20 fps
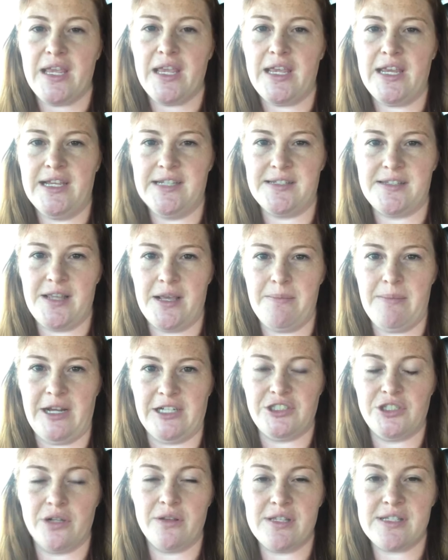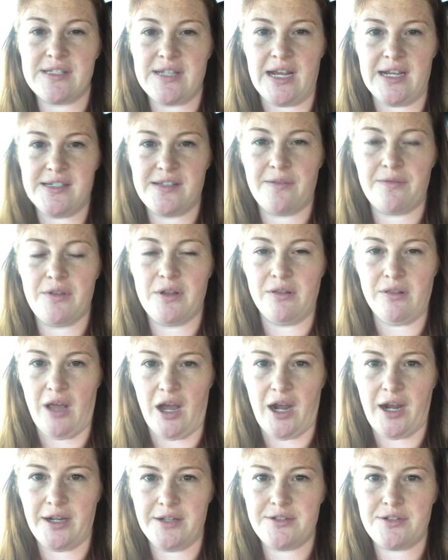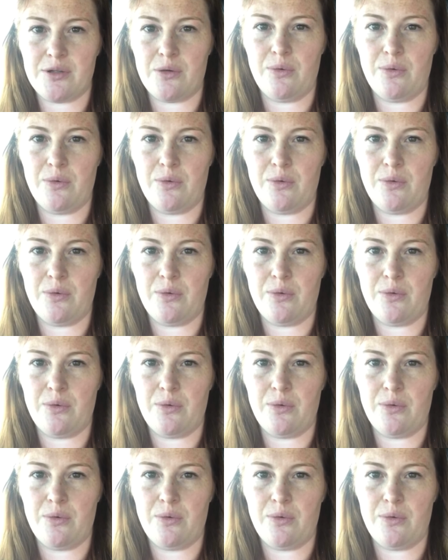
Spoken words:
is they measure the size of the lot